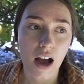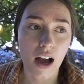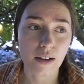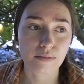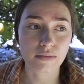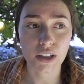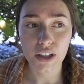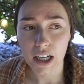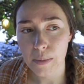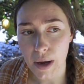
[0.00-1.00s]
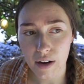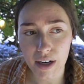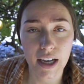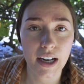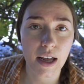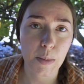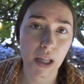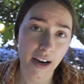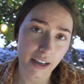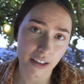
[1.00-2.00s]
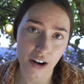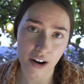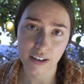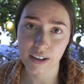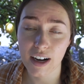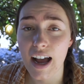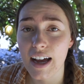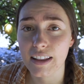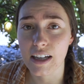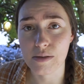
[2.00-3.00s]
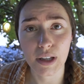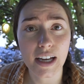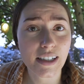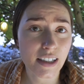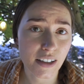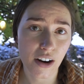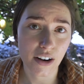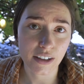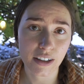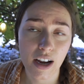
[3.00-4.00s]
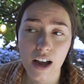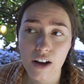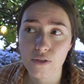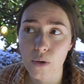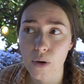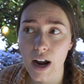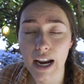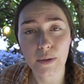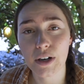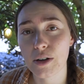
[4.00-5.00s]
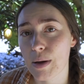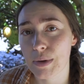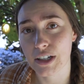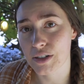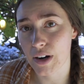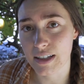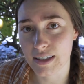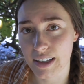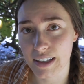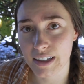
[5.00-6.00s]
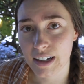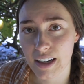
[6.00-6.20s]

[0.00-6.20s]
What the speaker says: learning about it, planning the garden, and then planting the garden for anyone who may be interested.